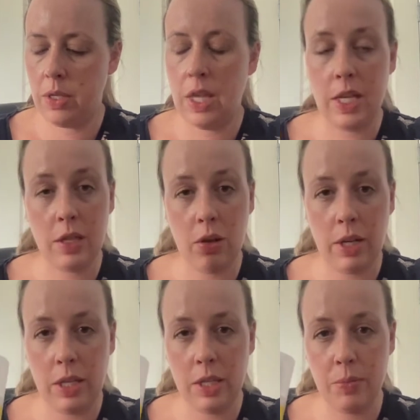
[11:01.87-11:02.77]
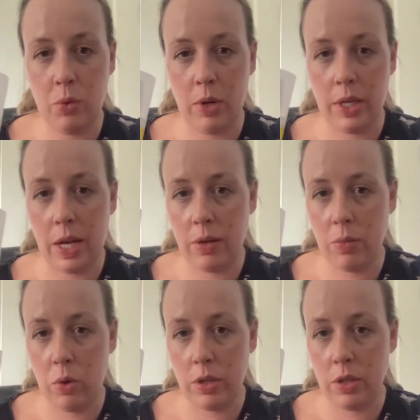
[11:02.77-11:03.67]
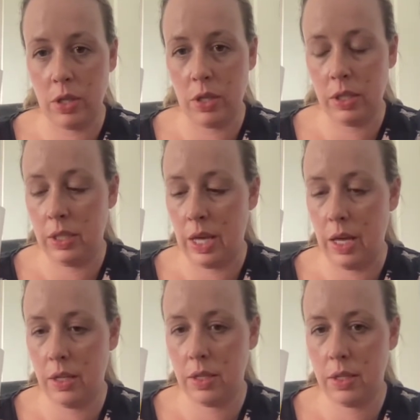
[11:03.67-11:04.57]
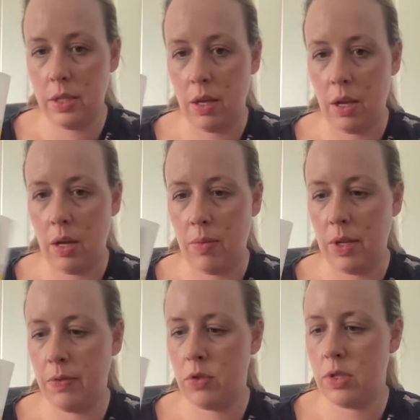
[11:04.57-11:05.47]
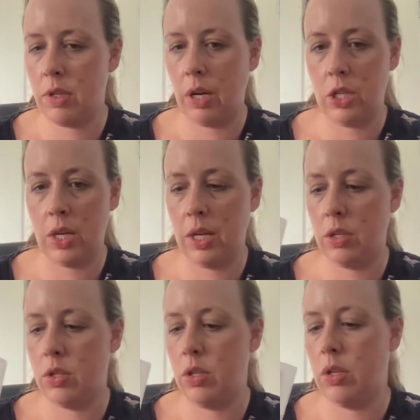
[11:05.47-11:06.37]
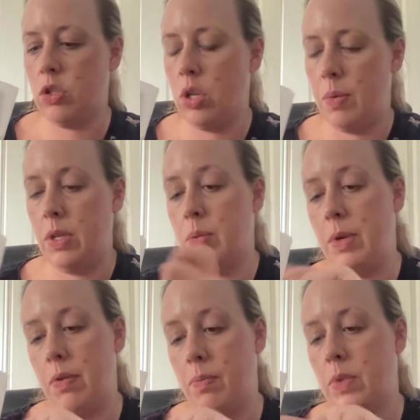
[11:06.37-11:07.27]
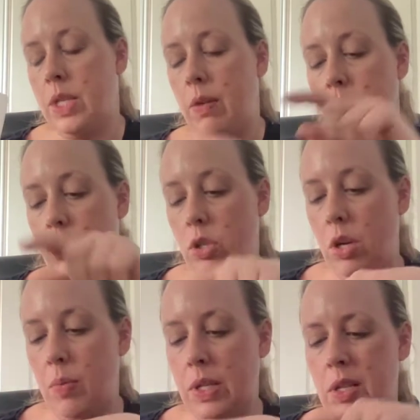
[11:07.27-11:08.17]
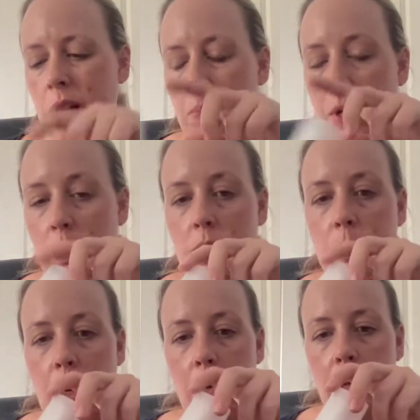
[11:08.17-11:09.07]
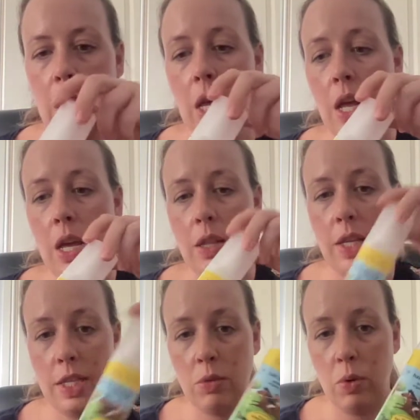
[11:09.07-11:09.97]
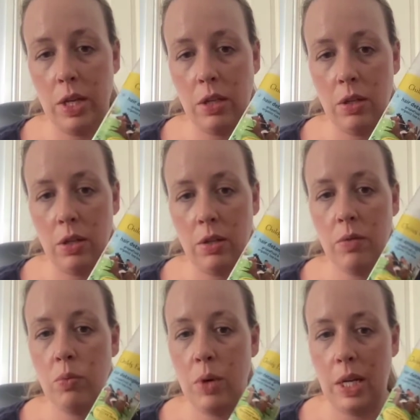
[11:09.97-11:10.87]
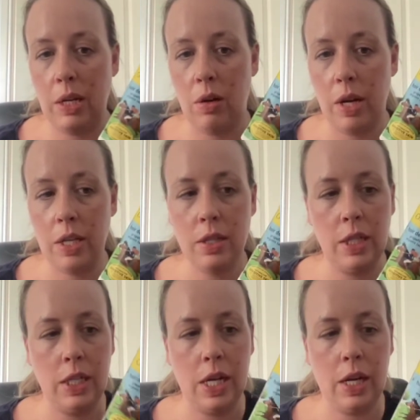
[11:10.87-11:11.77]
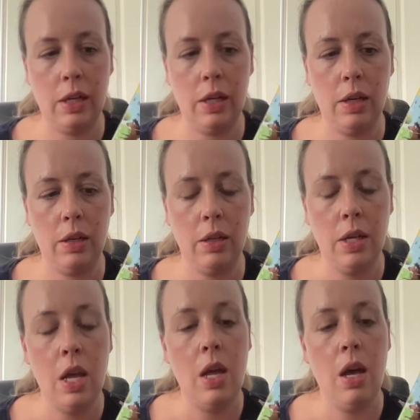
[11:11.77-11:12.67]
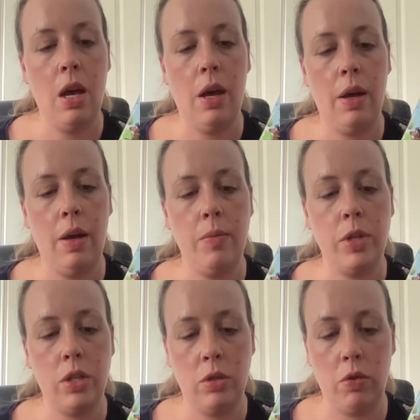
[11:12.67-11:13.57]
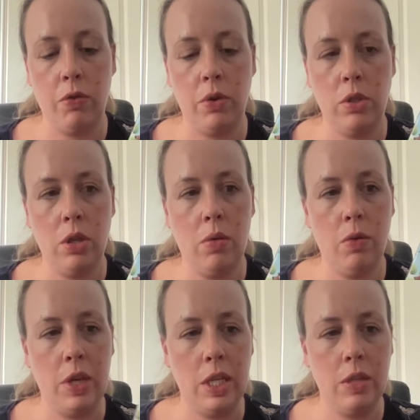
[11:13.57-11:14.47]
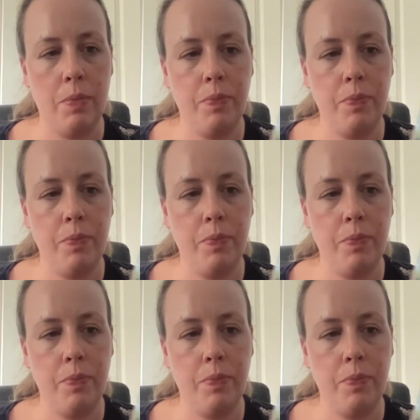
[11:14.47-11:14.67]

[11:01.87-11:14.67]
they're slightly smaller now, the ones that you can get. They've slightly changed the tube. It used to be a see-through tube and slightly bigger as well. This is really good, really nice detangler. So she's got through 2 of these